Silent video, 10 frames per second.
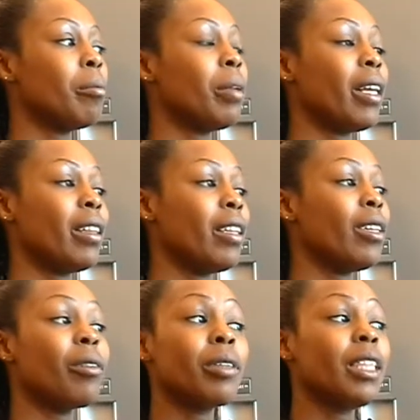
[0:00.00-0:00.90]
but then they
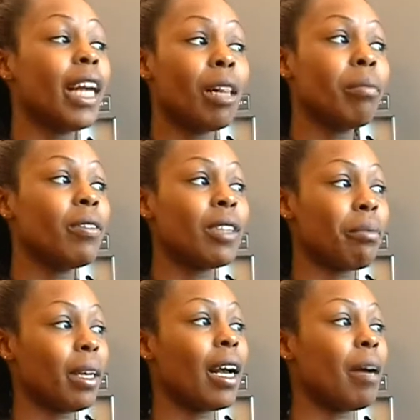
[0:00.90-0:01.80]
don't really help me if
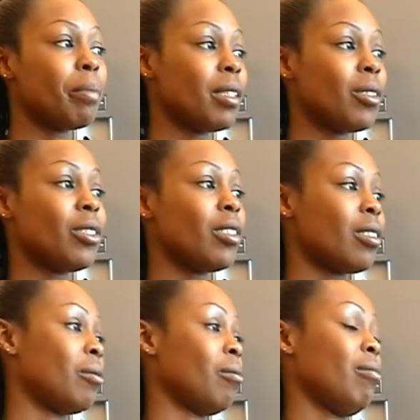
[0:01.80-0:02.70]
something happens. You
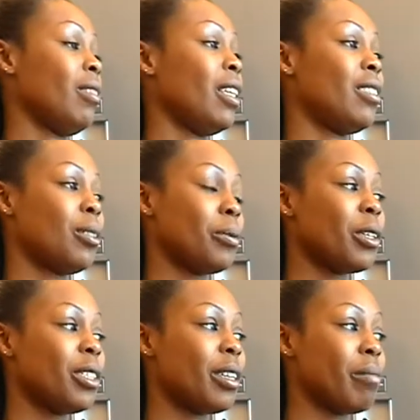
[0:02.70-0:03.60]
just they just
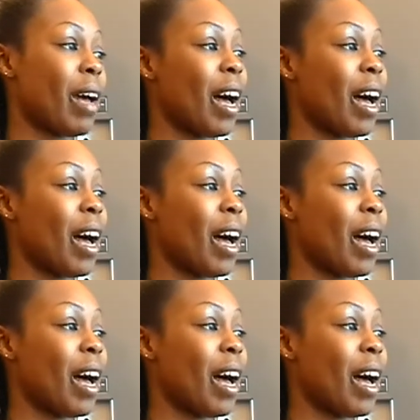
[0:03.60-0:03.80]
watch them